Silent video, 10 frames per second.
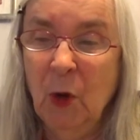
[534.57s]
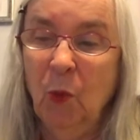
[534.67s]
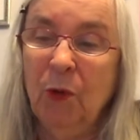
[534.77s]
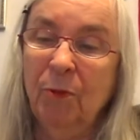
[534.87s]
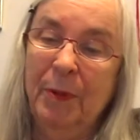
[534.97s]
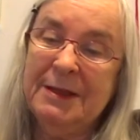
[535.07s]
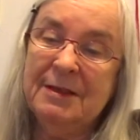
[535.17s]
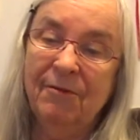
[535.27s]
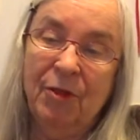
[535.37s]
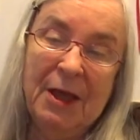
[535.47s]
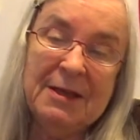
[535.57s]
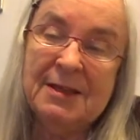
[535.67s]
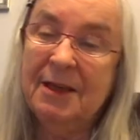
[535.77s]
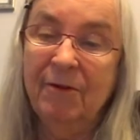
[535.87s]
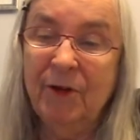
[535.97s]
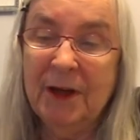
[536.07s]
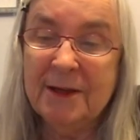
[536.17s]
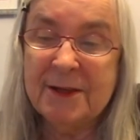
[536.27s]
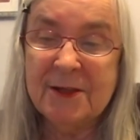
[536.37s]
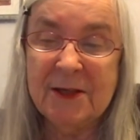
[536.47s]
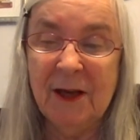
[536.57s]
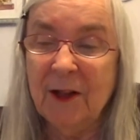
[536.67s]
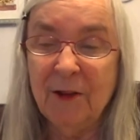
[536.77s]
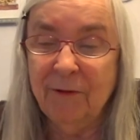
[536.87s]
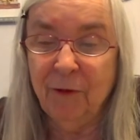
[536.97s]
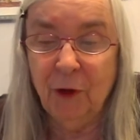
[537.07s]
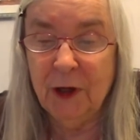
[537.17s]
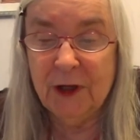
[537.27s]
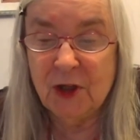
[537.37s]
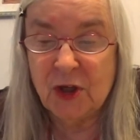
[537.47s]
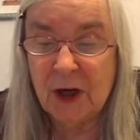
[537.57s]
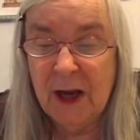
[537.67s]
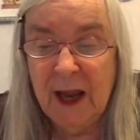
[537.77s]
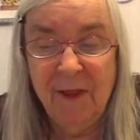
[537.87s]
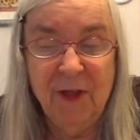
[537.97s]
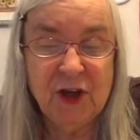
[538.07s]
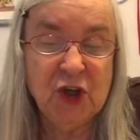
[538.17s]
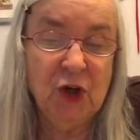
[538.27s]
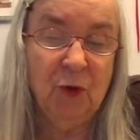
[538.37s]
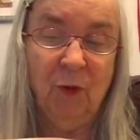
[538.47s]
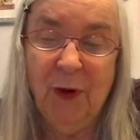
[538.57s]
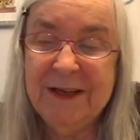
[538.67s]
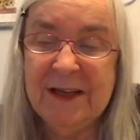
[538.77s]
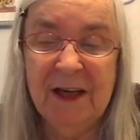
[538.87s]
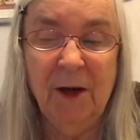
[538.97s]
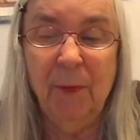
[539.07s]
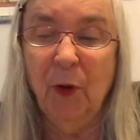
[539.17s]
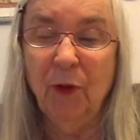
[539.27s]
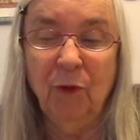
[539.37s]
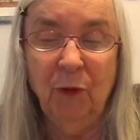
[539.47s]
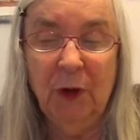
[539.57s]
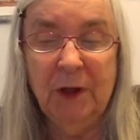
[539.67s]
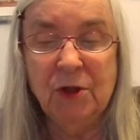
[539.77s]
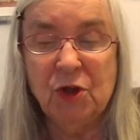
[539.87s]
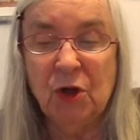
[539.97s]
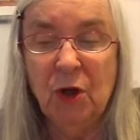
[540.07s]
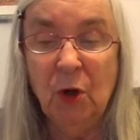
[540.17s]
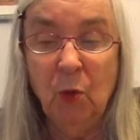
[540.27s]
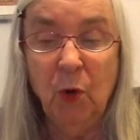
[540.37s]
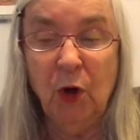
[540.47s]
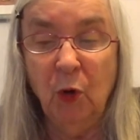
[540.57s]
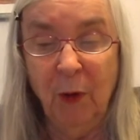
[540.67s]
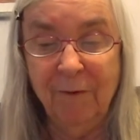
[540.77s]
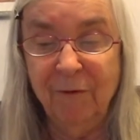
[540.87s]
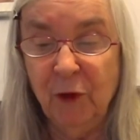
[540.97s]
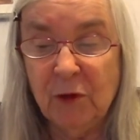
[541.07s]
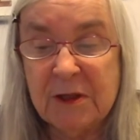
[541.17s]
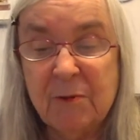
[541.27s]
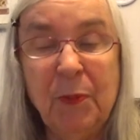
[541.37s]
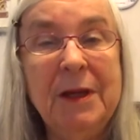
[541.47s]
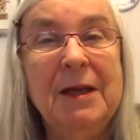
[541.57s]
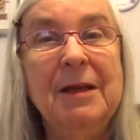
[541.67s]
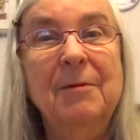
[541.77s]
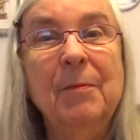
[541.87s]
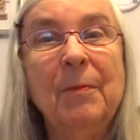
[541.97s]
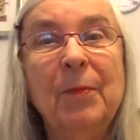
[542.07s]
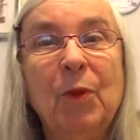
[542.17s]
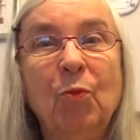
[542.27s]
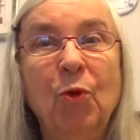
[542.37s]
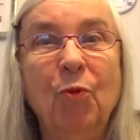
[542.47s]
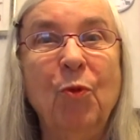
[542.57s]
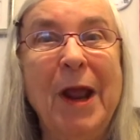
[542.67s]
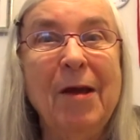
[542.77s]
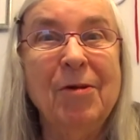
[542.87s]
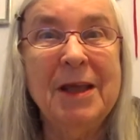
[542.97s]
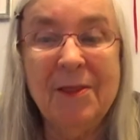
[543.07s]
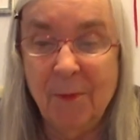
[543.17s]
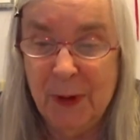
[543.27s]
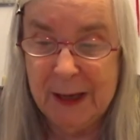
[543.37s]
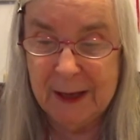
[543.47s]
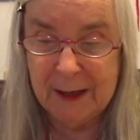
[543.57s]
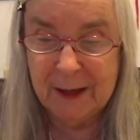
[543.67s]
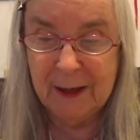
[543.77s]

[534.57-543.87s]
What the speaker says: With bits of Thanksgiving still in the fridge and this year racing up on the ridge, we're going full speed. We're rounding the bend.